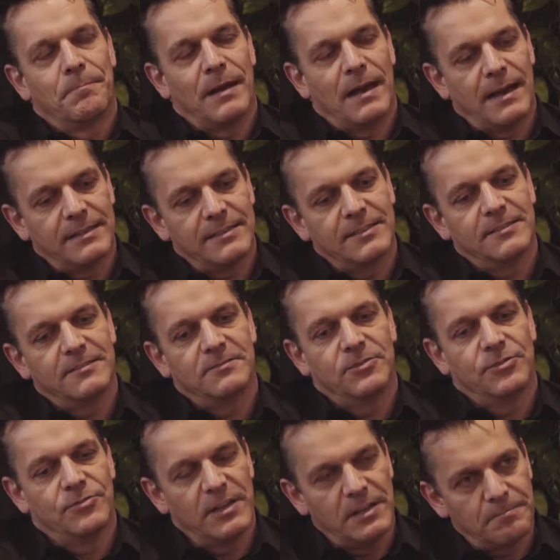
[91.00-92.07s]
but
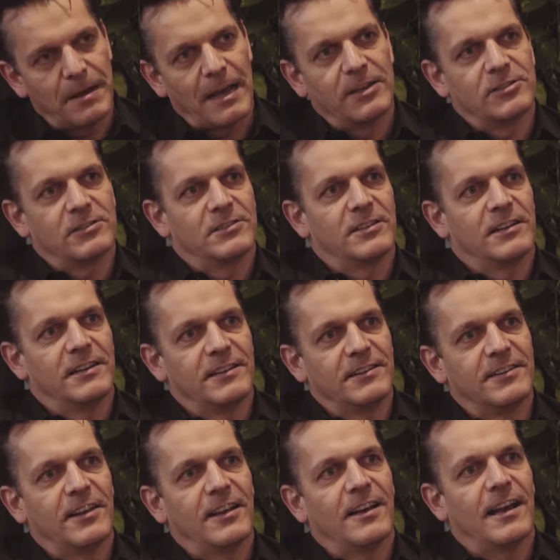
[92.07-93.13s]
you need patience in
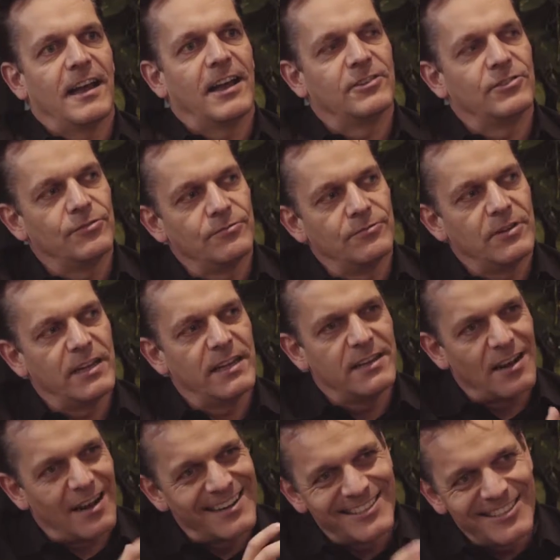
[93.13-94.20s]
india and you
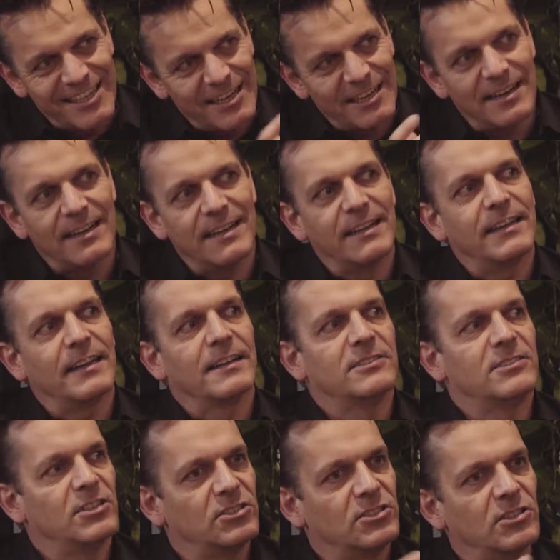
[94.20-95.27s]
need ideally a
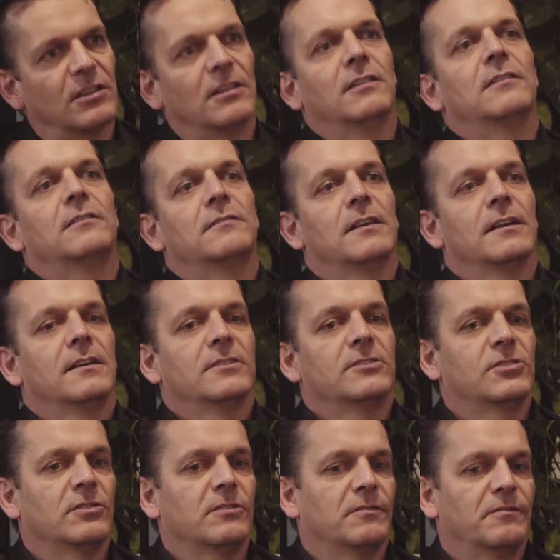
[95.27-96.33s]
digital
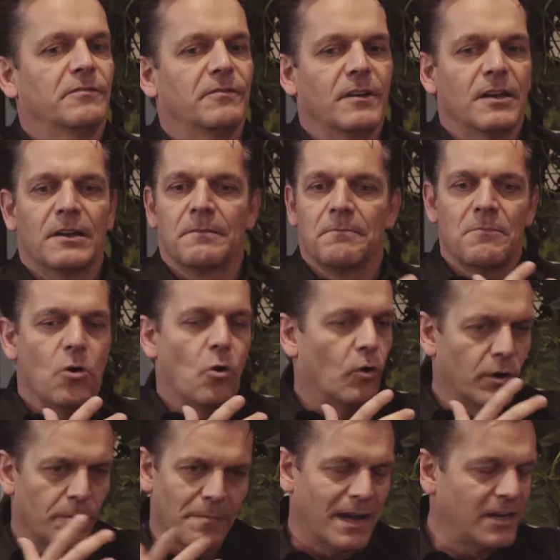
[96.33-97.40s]
sort of
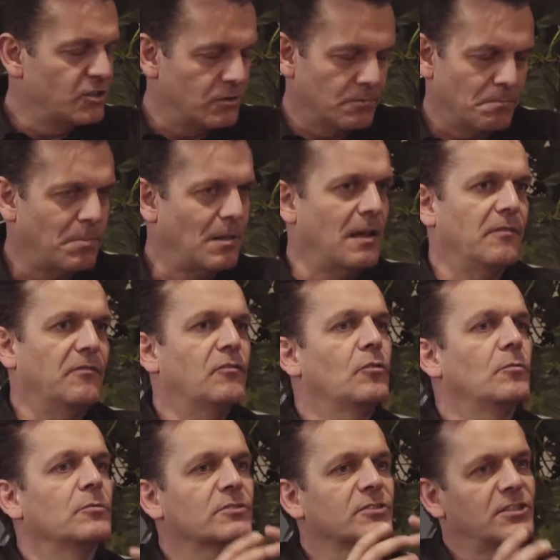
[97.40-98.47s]
automation
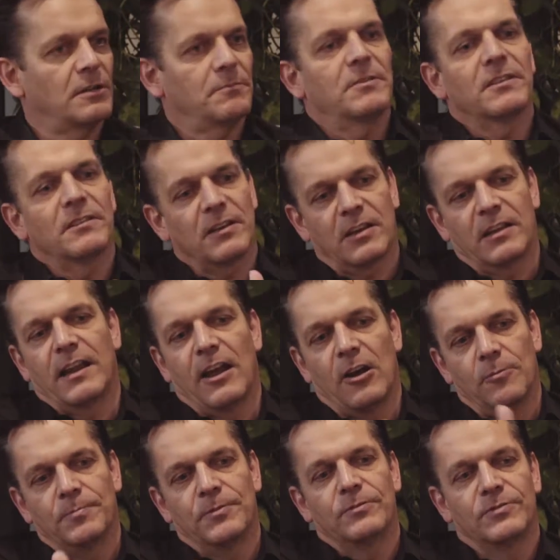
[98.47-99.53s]
platform or something that can
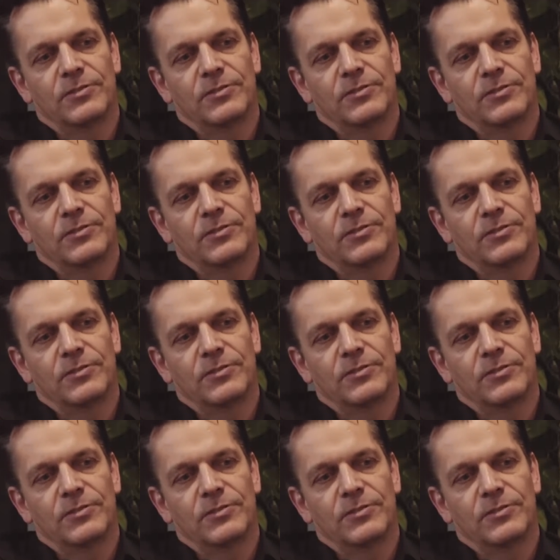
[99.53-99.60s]
help you